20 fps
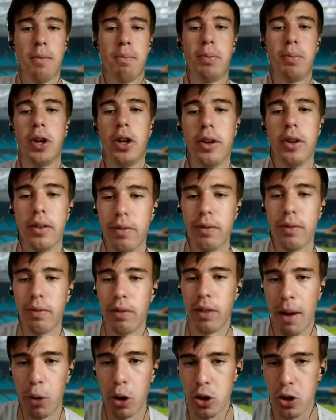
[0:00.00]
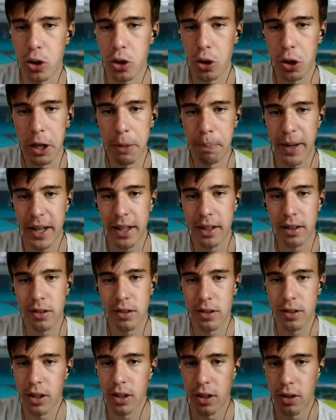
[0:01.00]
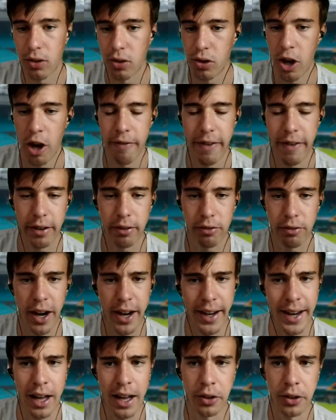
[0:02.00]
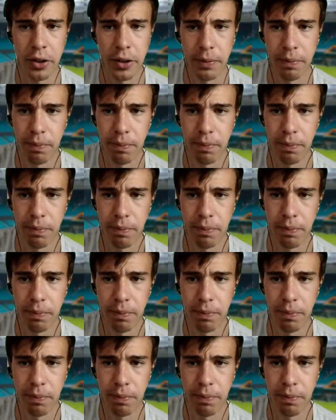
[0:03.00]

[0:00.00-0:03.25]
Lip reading: but I'm not sure he'd beat Novak right now.